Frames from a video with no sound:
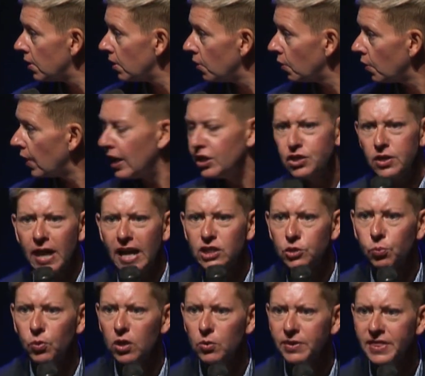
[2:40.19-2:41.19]
Right? Do you guys
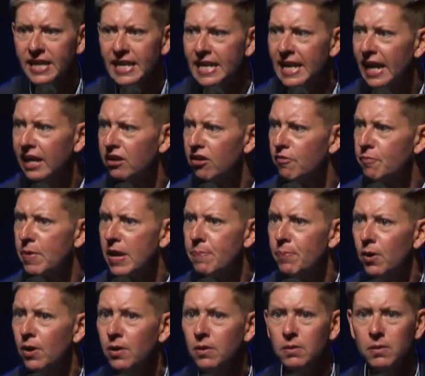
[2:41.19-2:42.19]
work with any negative
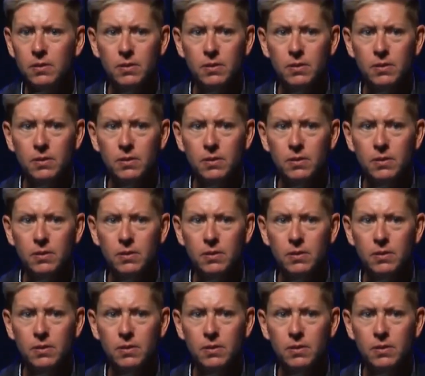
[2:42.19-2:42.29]
people?